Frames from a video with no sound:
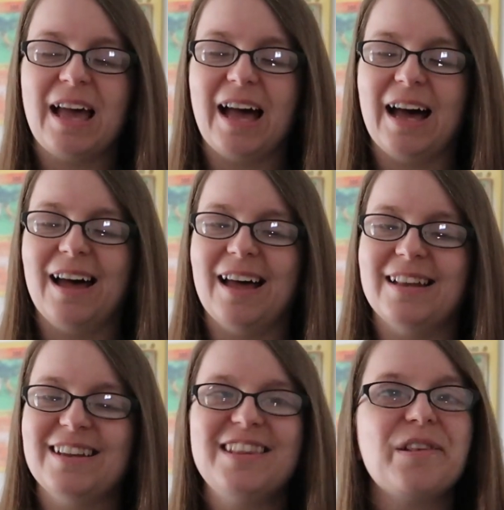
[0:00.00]

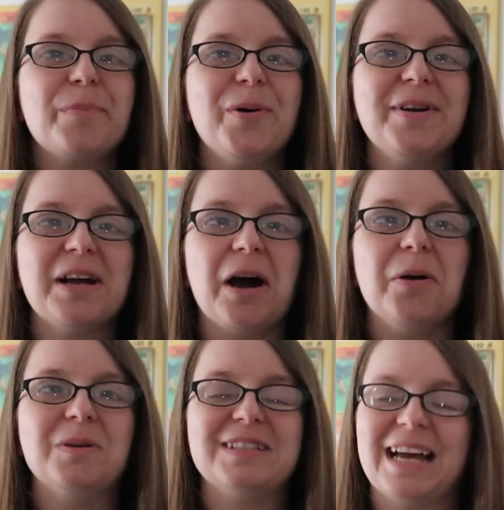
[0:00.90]
And at this point I
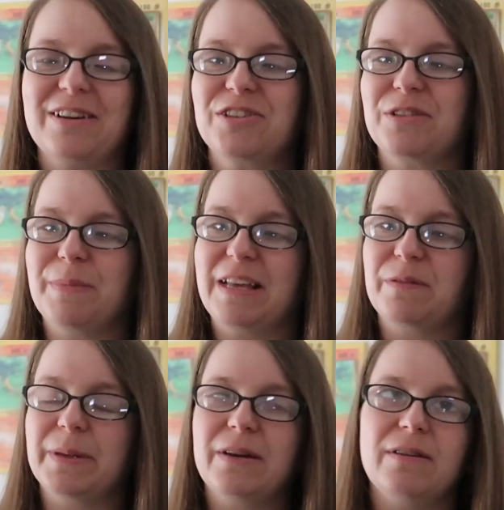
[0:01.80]
was an anxious mess,
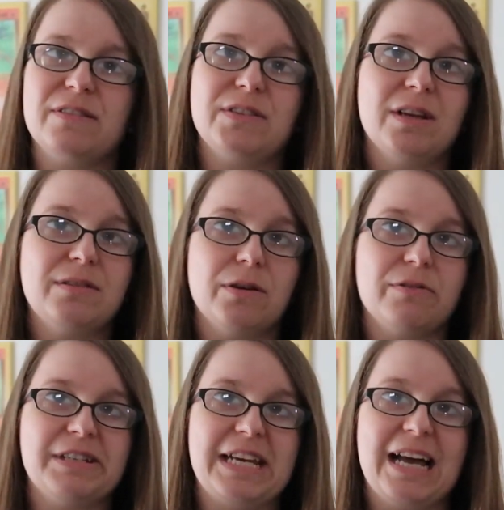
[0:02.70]
because if you don't know
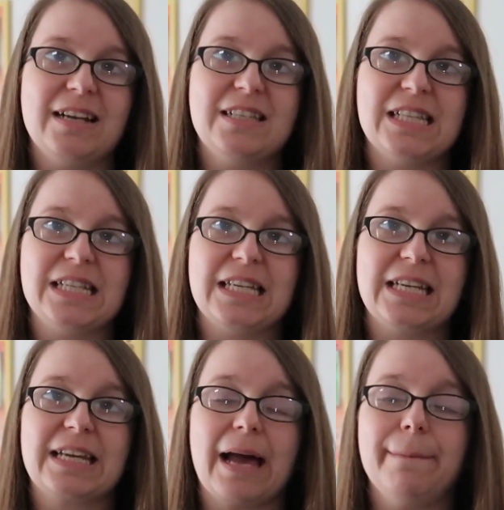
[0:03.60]
already,
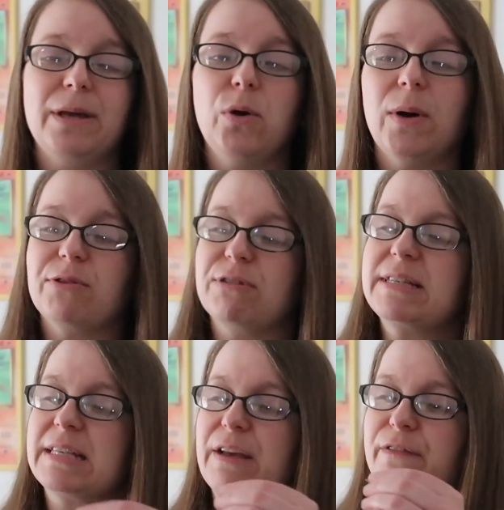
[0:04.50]
anaesthetic can be quite
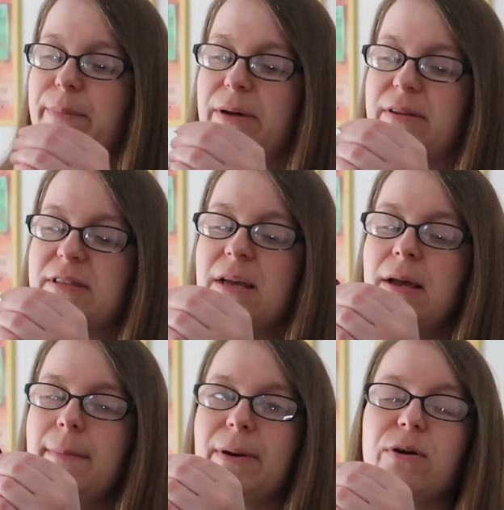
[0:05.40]
risky for birds
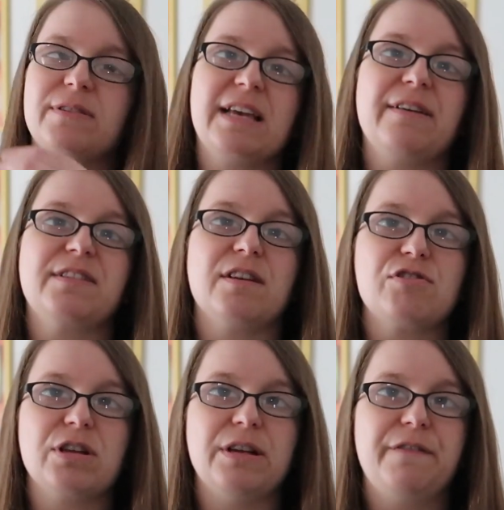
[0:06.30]
because they have
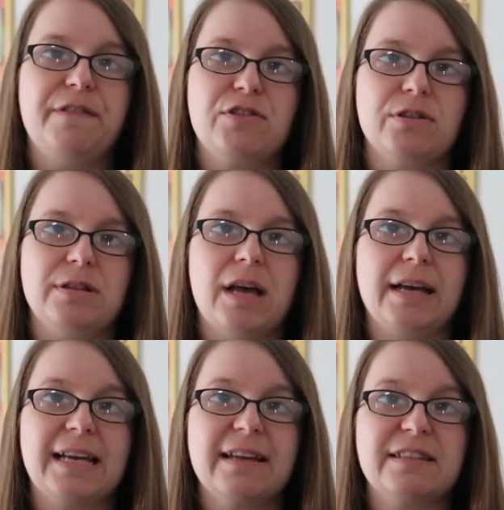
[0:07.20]
such an efficient
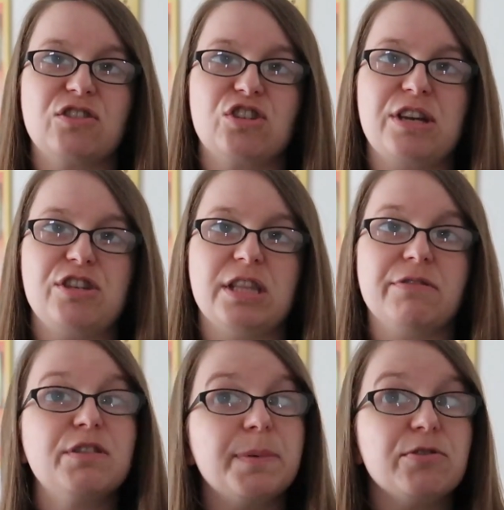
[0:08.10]
gas exchange in their
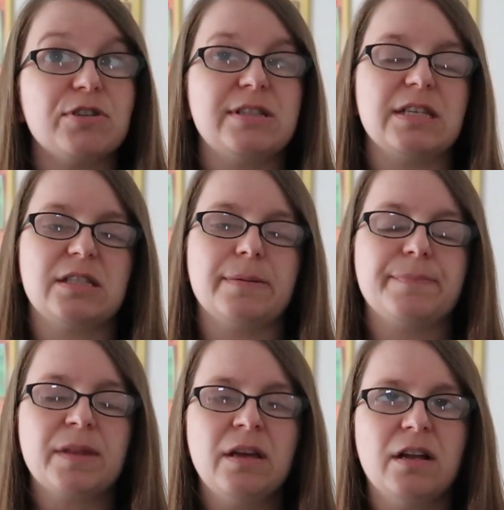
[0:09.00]
respiratory
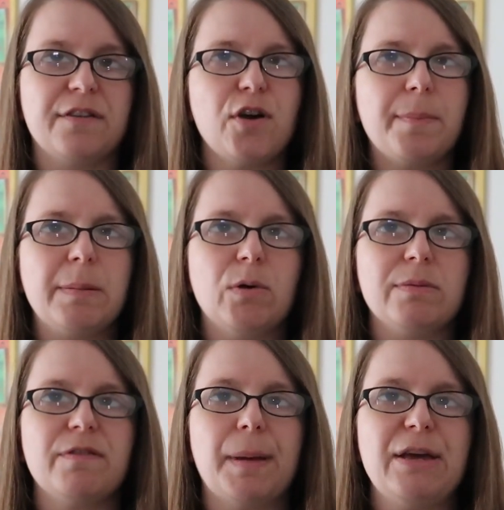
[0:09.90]
system. And I've got a bit more
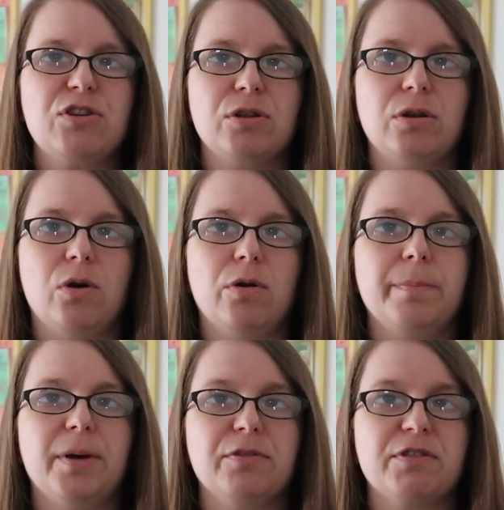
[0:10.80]
information on
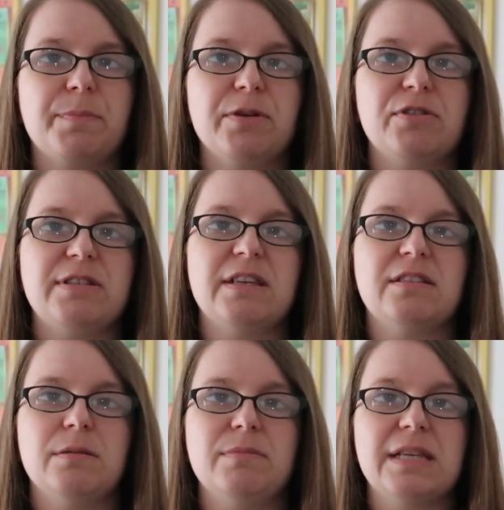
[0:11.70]
bird respiratory
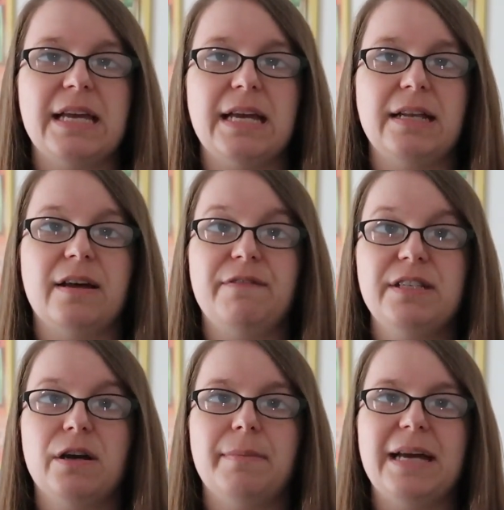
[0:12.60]
systems in a
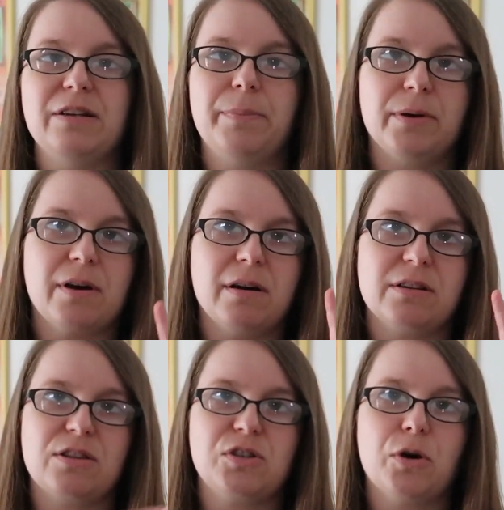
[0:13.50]
video I made. I'll put a card
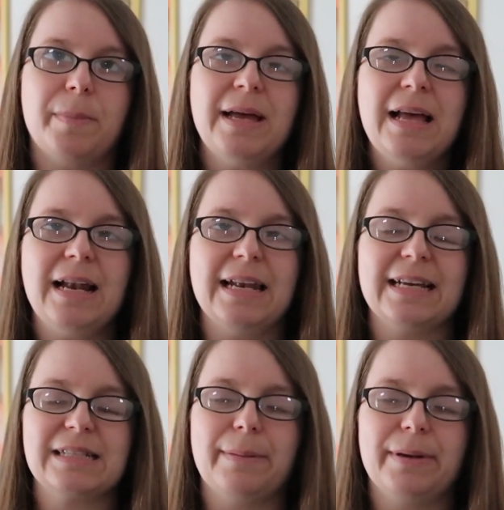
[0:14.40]
at the top,
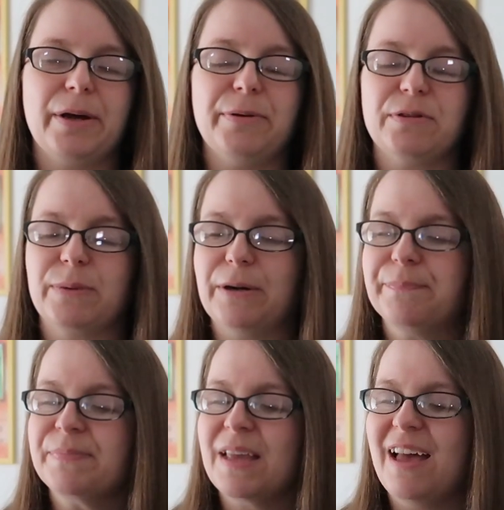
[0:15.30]
link down below as
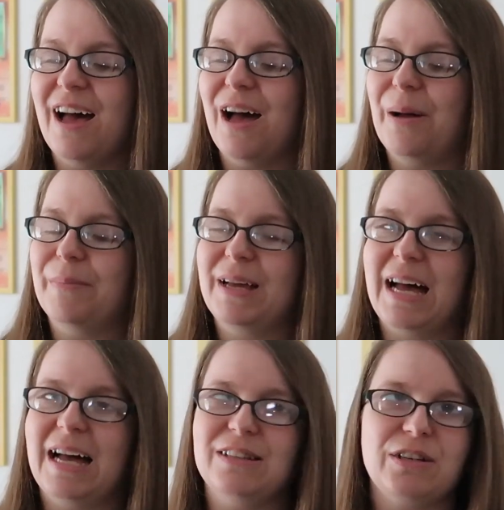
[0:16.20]
well,
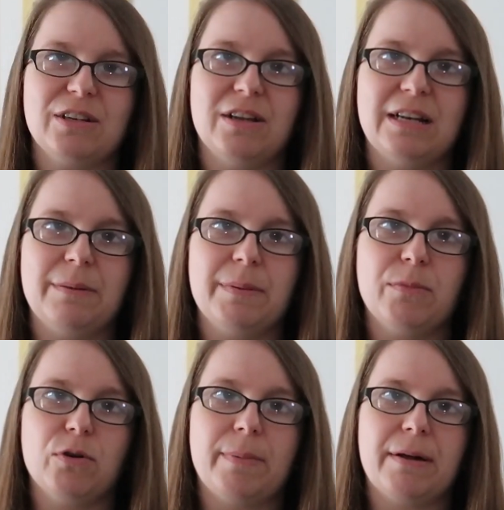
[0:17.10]
and you can learn a little bit
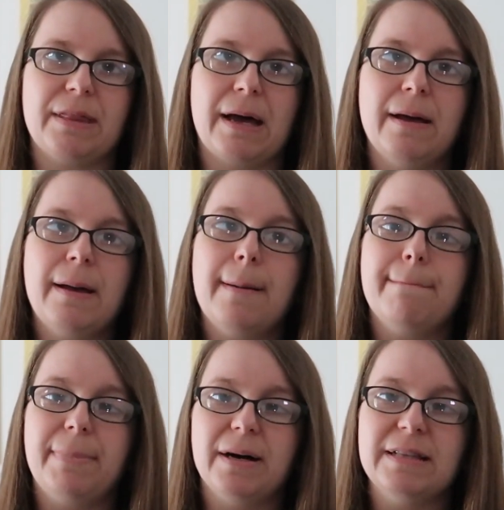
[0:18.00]
more about that.
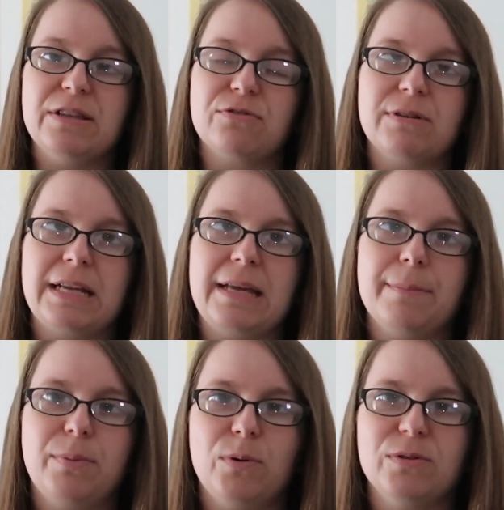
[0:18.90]
but it's really
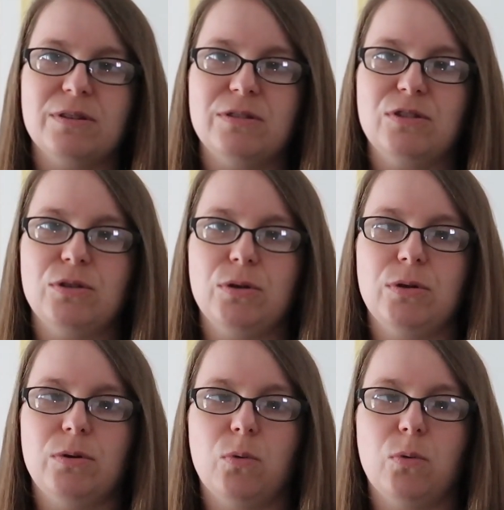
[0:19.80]
important to